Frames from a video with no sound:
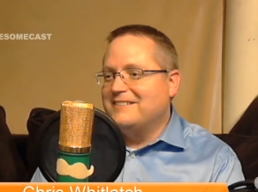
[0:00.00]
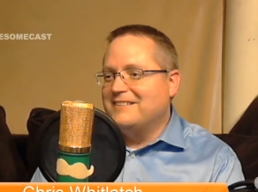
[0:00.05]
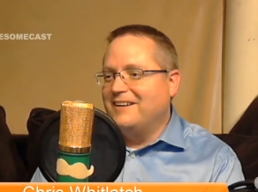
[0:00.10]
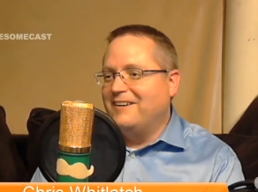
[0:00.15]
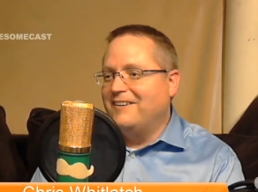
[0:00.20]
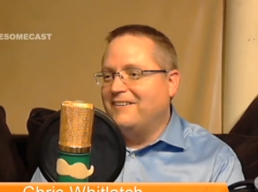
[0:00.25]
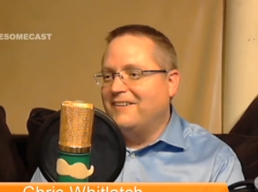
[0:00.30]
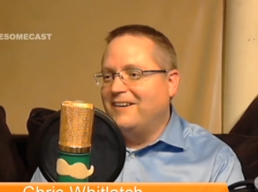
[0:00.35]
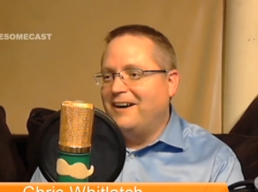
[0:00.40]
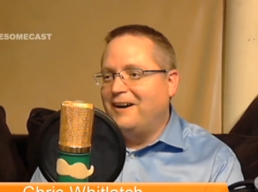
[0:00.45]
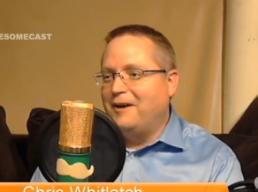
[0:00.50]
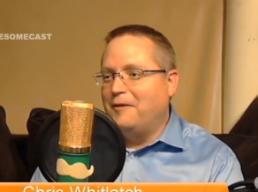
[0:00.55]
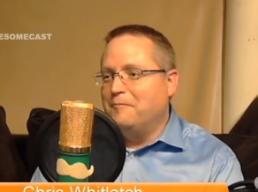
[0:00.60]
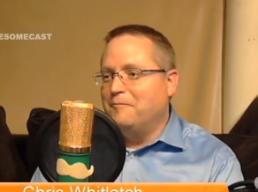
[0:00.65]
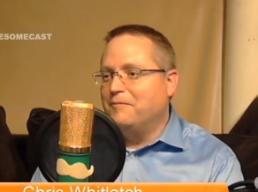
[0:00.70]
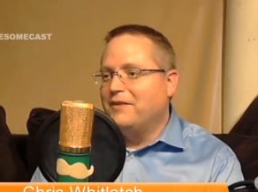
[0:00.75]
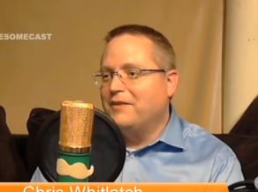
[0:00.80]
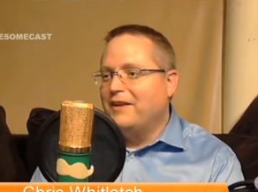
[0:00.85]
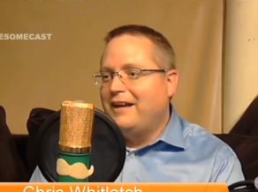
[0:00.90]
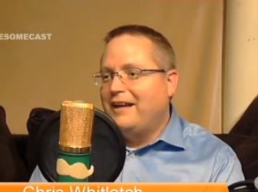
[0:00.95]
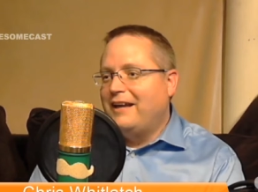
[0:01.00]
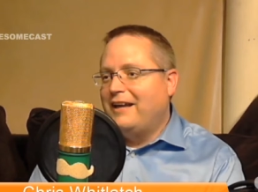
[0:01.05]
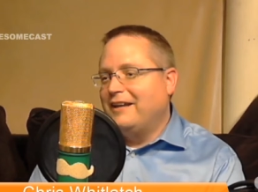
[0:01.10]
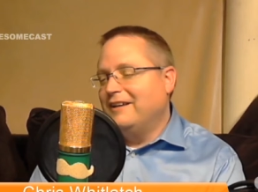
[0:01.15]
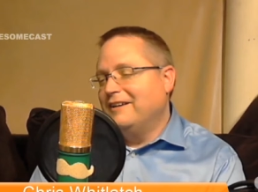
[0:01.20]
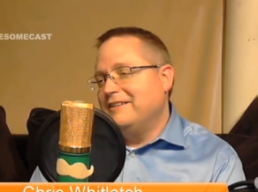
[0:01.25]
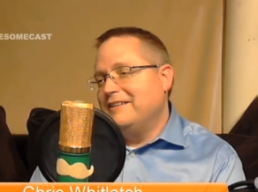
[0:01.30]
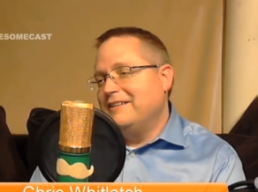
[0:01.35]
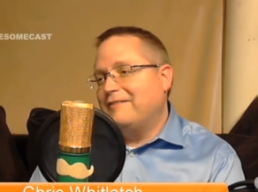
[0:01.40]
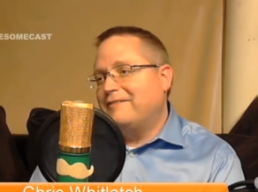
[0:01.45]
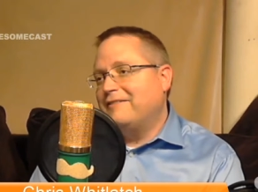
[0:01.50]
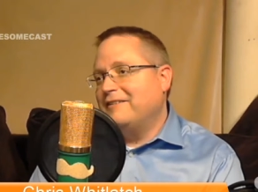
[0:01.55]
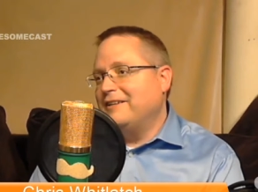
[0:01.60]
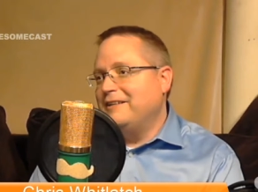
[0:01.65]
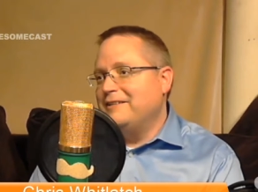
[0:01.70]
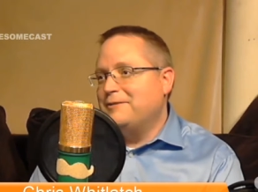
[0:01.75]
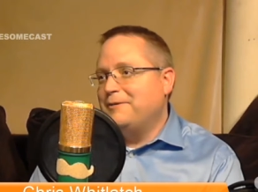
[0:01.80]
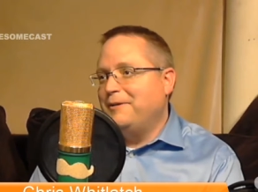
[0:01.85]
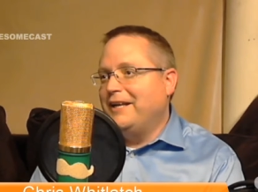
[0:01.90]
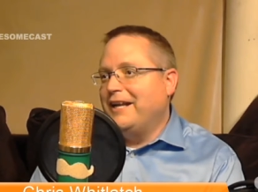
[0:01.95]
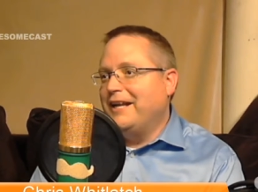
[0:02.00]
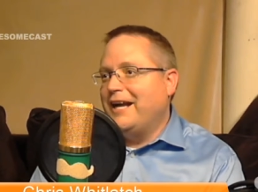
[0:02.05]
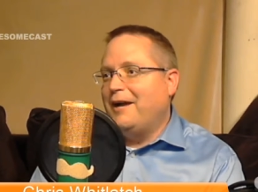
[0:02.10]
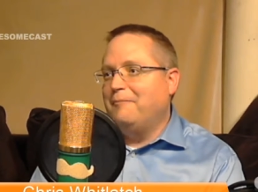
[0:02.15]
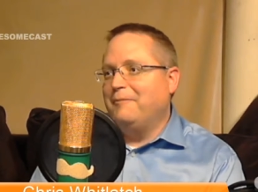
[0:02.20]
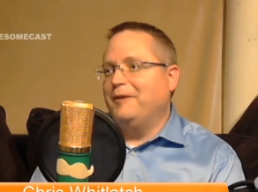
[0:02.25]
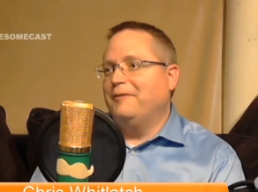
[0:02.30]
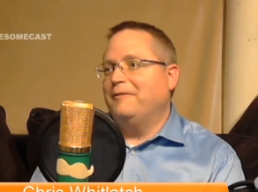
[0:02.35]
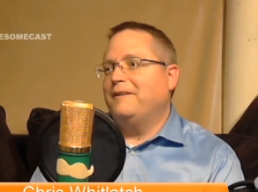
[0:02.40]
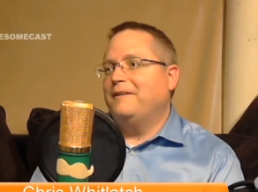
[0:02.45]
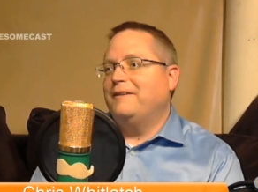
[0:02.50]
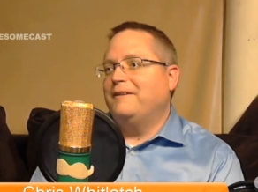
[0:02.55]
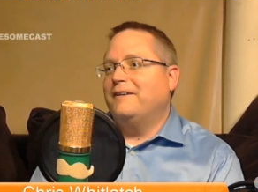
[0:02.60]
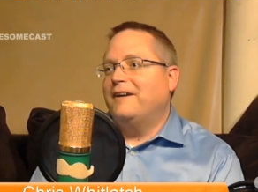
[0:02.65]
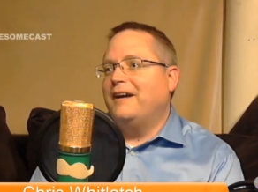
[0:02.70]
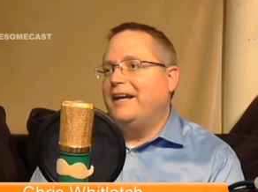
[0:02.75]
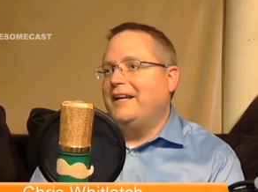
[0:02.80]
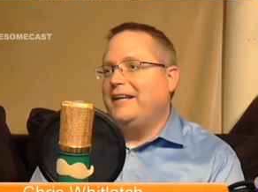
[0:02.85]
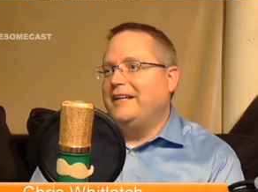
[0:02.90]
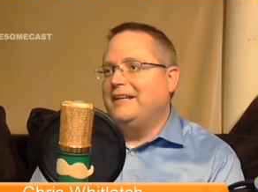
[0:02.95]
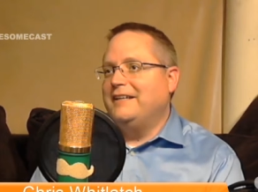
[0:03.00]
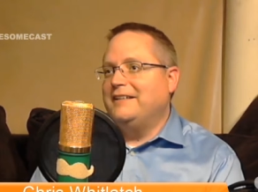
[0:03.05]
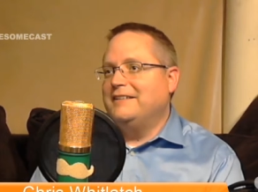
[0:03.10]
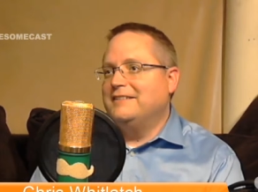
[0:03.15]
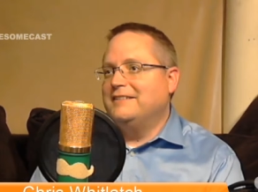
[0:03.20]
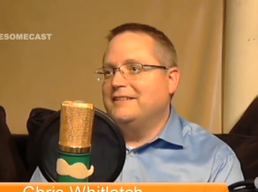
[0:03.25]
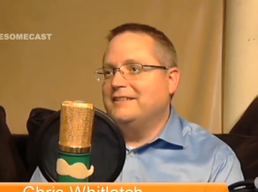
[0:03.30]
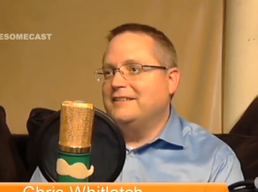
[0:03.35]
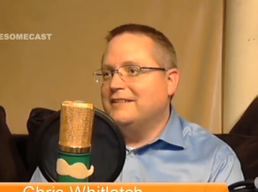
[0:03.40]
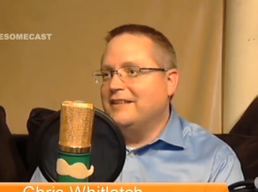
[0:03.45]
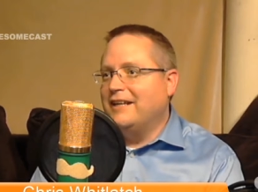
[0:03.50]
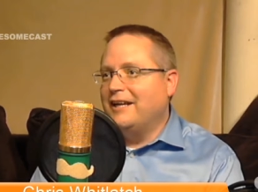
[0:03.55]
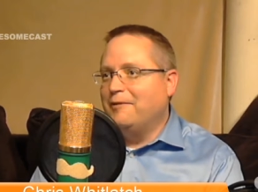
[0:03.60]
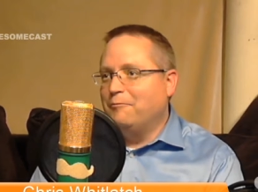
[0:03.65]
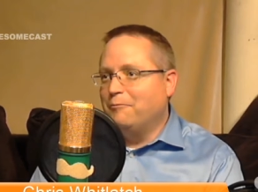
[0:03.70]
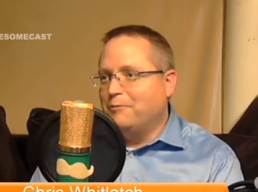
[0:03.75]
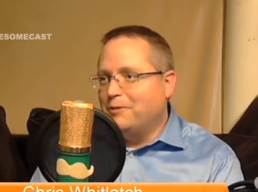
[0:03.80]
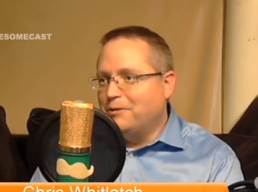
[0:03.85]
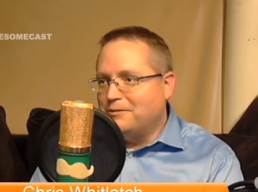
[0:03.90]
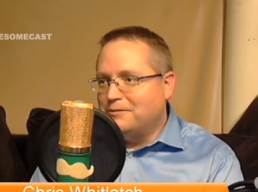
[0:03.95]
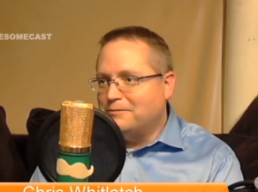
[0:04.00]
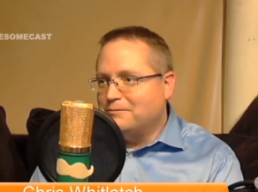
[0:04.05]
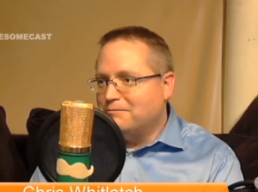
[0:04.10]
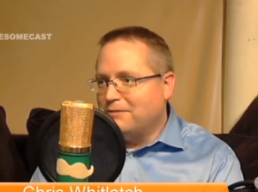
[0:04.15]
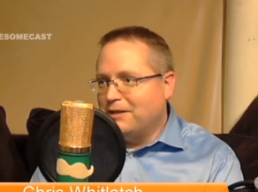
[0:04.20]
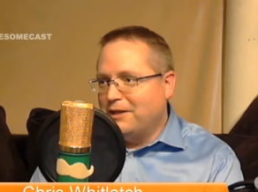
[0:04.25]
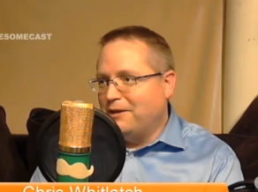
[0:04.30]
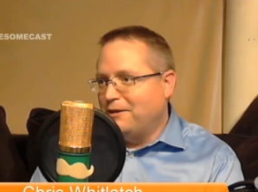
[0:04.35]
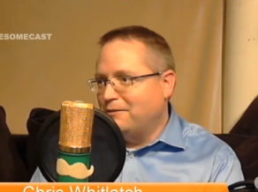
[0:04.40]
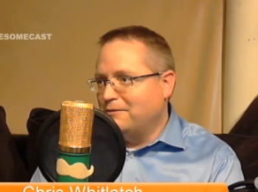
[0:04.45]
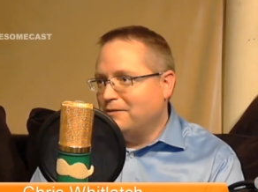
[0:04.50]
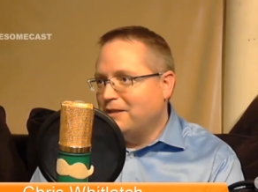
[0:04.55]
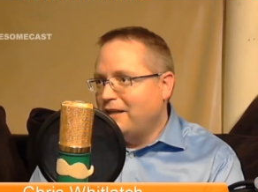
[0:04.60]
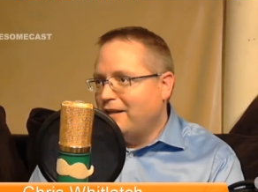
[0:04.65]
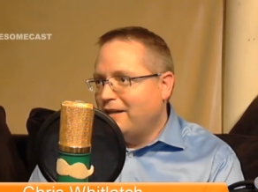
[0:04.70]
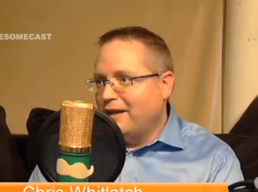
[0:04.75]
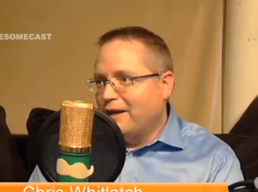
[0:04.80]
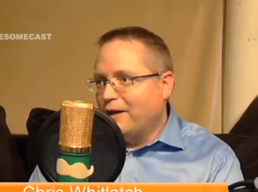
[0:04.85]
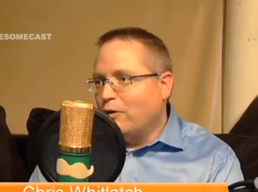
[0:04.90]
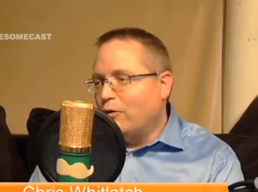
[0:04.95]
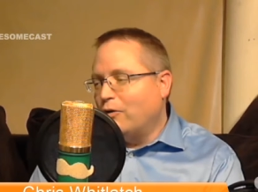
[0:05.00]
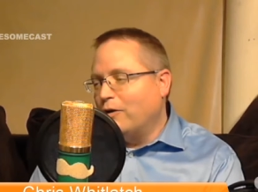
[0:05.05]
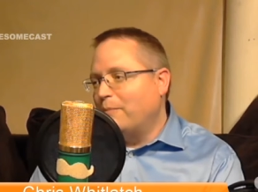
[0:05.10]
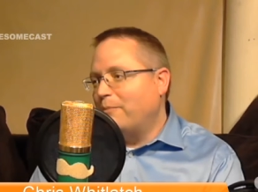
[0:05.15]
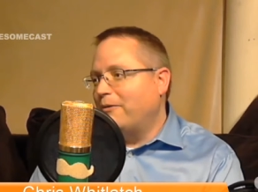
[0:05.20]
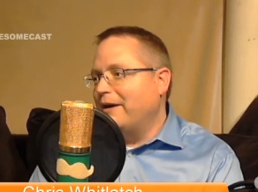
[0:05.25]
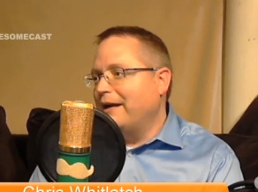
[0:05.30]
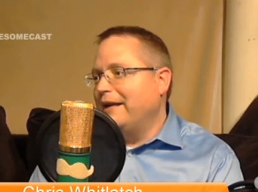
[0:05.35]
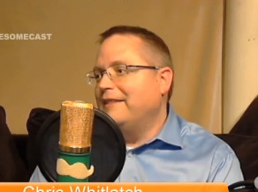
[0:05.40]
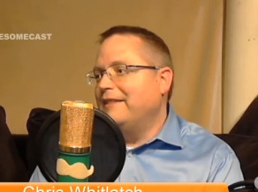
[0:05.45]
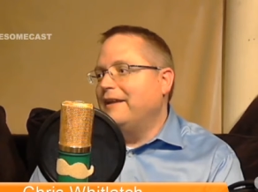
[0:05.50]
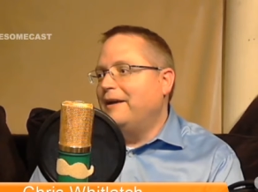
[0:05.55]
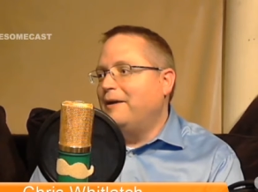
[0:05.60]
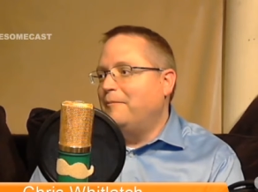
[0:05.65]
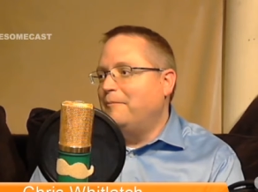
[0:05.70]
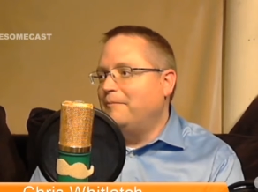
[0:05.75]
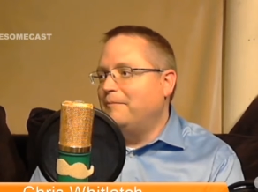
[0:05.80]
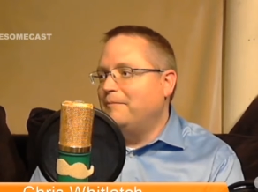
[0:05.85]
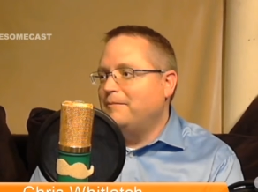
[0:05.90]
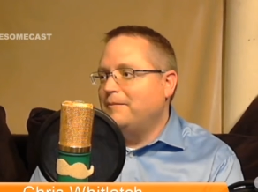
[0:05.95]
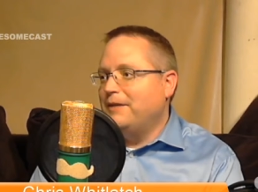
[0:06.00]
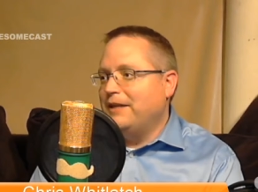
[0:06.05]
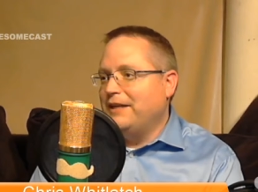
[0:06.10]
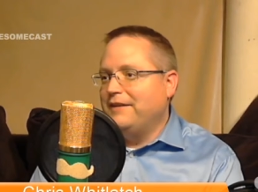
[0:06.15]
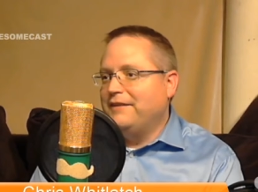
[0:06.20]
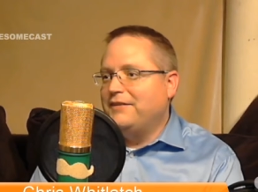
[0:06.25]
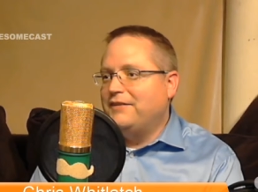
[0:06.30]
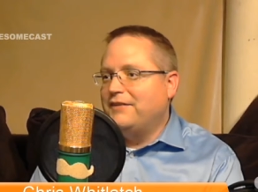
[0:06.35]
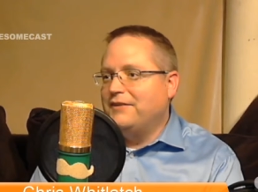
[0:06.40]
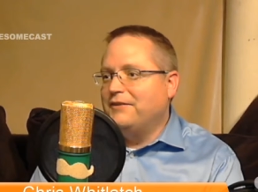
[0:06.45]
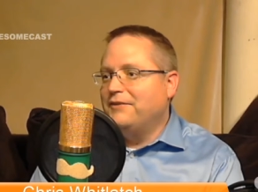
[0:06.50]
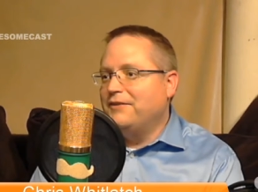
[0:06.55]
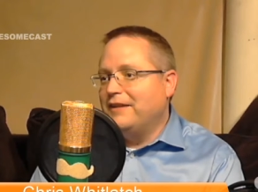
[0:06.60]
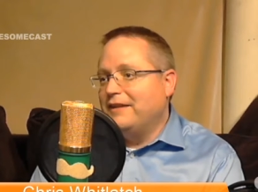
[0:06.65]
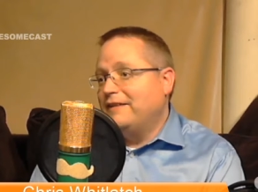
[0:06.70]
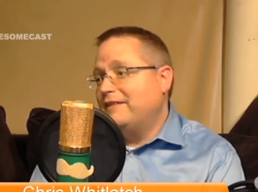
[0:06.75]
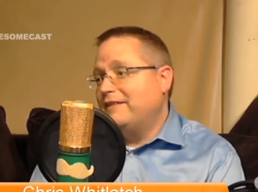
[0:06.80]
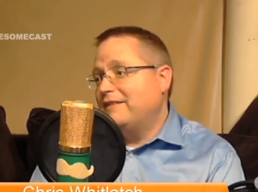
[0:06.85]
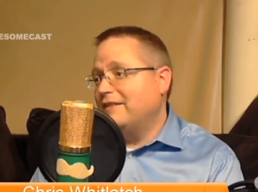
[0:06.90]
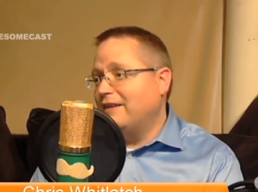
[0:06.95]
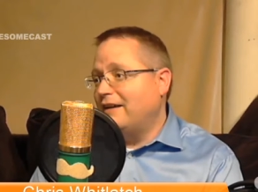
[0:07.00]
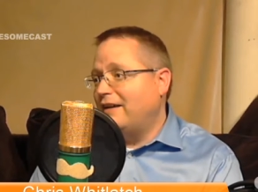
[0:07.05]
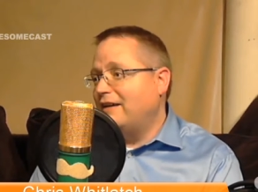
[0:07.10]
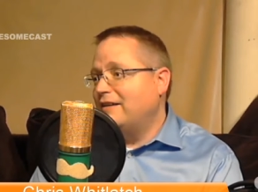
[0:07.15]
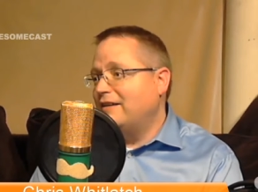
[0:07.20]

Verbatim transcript: So you know, definitely tweet at me with your ideas, and we'll, you know, incorporate them into this